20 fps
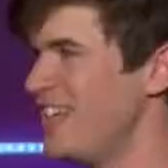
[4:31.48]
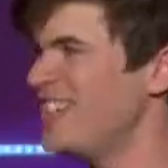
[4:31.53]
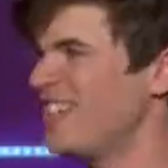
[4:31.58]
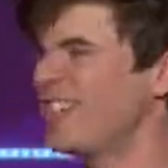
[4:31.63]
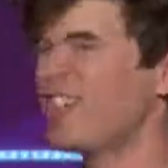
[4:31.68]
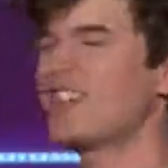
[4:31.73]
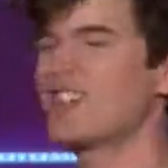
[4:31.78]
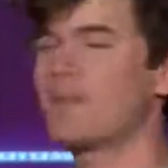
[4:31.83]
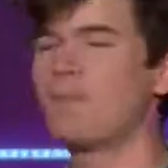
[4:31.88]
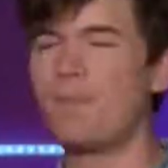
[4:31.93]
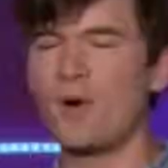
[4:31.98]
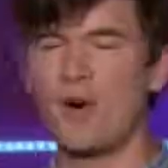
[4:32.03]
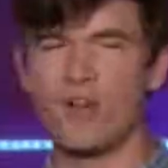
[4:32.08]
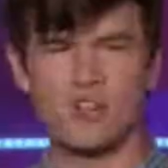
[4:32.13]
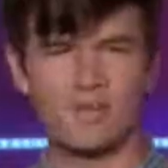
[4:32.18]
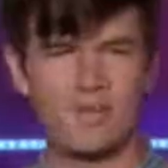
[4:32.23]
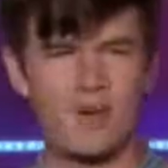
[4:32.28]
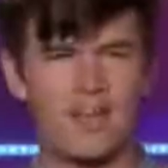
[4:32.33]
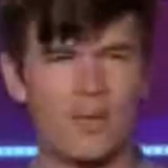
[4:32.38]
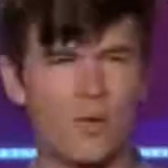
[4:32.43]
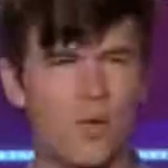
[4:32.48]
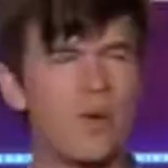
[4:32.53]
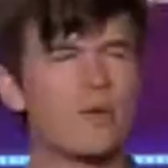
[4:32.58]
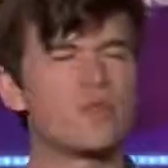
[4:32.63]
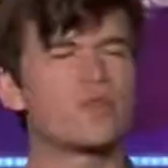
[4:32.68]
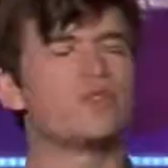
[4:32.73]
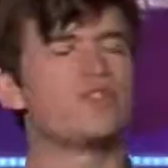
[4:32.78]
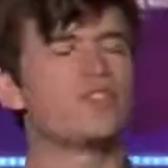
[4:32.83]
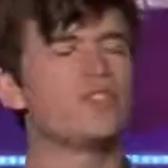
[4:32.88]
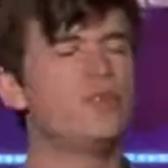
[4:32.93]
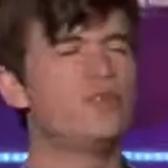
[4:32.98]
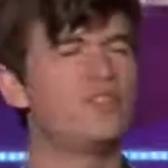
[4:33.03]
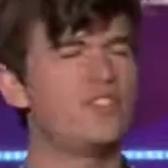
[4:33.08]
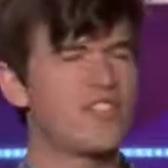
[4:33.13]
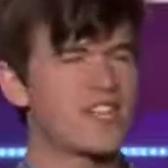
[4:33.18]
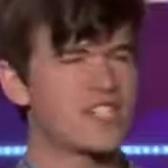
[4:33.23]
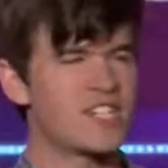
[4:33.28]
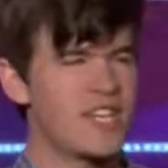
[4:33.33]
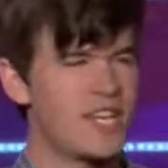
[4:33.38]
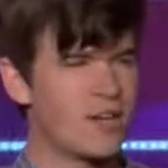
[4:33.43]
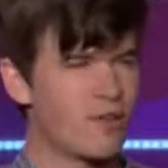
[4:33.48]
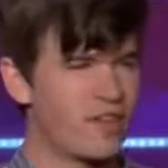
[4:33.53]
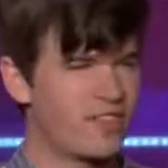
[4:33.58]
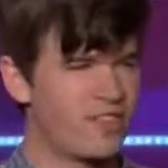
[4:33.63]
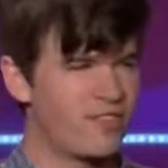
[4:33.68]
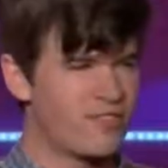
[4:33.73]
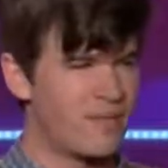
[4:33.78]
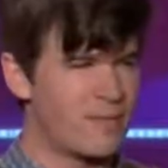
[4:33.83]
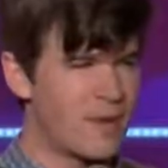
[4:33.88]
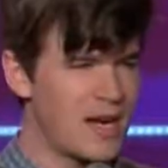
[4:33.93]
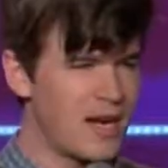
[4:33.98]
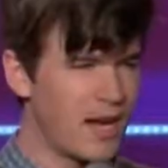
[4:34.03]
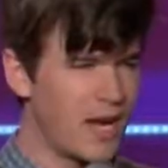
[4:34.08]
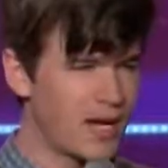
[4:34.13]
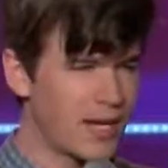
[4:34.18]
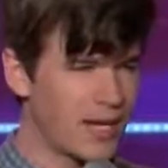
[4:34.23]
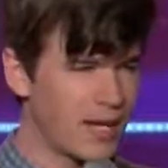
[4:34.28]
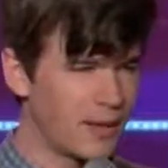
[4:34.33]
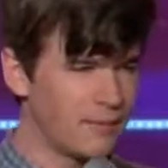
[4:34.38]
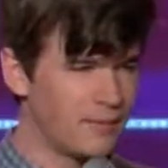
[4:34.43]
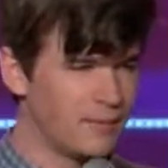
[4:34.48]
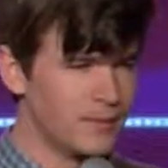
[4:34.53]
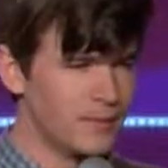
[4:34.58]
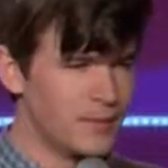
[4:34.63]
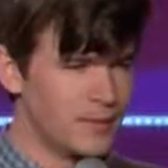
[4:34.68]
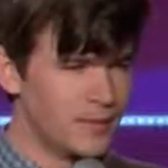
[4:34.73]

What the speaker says: and he decided to bond, but in a way which was too sexually aggressive for my liking.